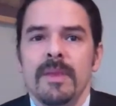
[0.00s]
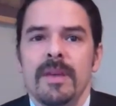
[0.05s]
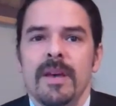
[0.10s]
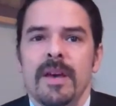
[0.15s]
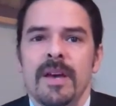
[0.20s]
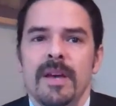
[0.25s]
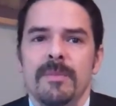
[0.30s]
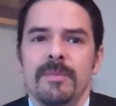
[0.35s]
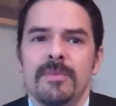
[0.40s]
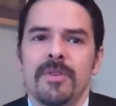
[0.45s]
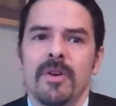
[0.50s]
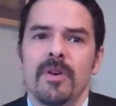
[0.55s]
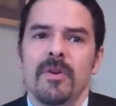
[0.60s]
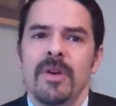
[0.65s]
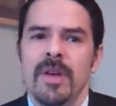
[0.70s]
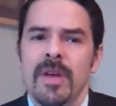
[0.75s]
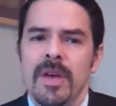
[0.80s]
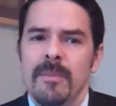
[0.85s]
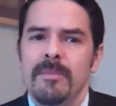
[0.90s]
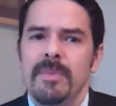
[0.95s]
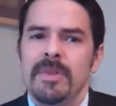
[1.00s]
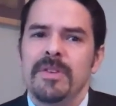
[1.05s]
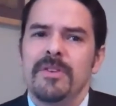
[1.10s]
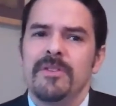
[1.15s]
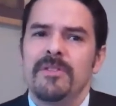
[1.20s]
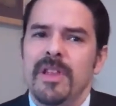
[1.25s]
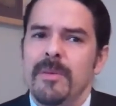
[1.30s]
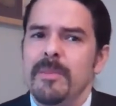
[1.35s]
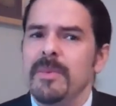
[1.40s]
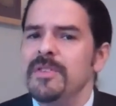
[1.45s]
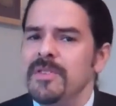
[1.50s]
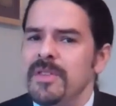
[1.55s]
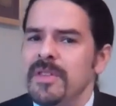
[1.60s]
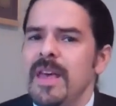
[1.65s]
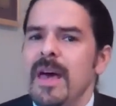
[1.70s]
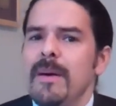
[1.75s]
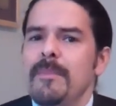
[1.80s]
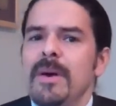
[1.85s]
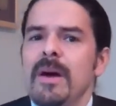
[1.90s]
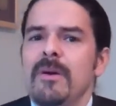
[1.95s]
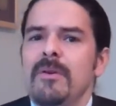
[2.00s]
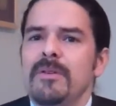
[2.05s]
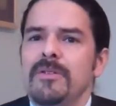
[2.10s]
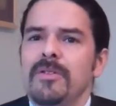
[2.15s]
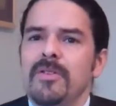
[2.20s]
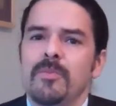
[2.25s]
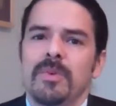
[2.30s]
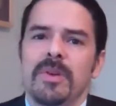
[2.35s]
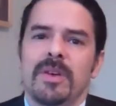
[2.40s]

But there's limits to that power too,